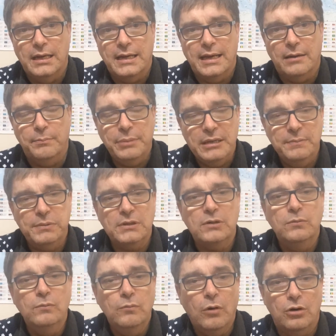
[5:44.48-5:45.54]
Now, people
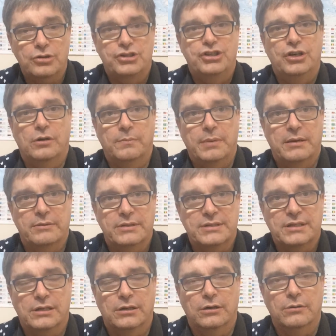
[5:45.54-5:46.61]
can watch your
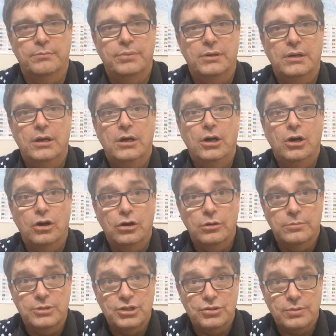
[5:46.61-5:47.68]
Periscope
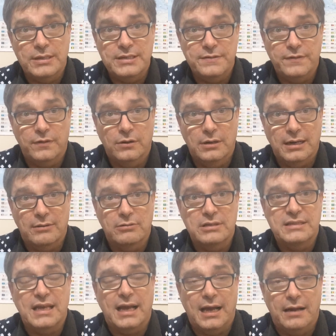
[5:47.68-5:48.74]
up to 24
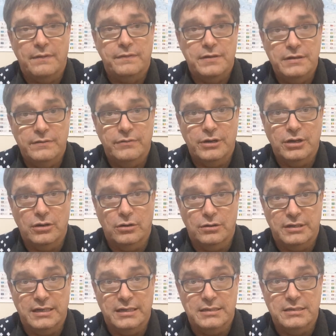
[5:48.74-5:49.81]
hours after you've
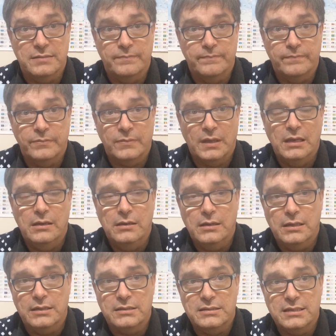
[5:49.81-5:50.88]
recorded it.
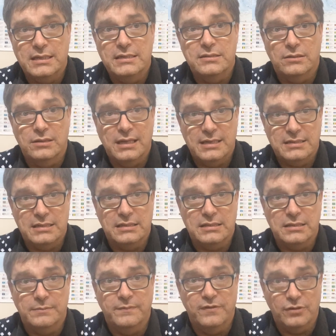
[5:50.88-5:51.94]
It stays on their
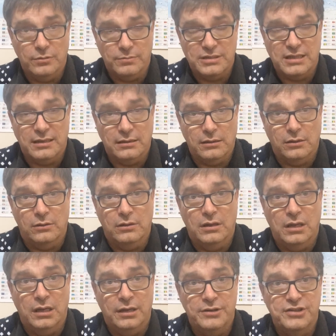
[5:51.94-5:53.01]
system for up to that long,
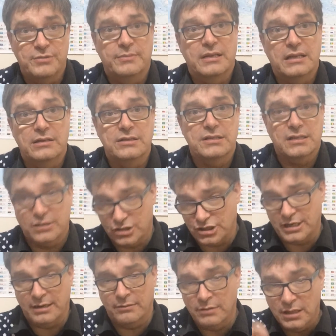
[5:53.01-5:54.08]
and somebody can
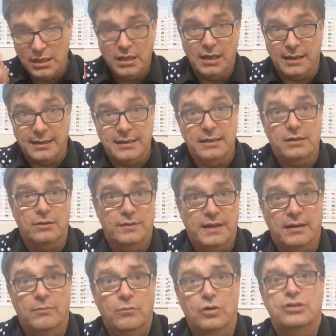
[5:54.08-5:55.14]
search down and click on
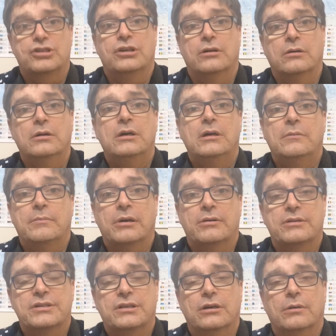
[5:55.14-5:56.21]
that and watch your
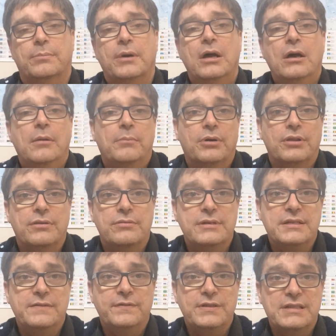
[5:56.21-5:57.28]
Periscope. But there
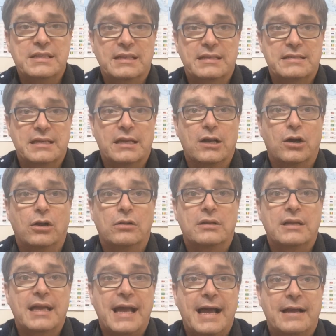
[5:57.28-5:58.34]
is a facility
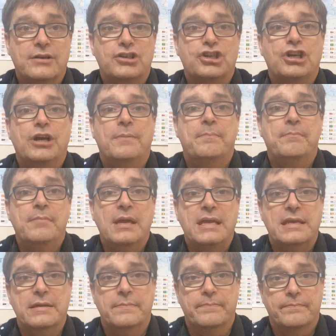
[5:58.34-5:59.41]
called Catch
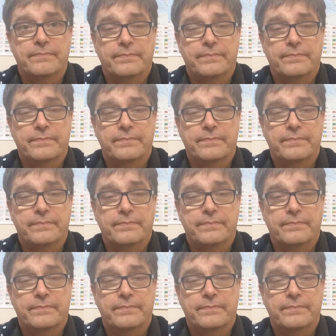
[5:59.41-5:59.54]
Me,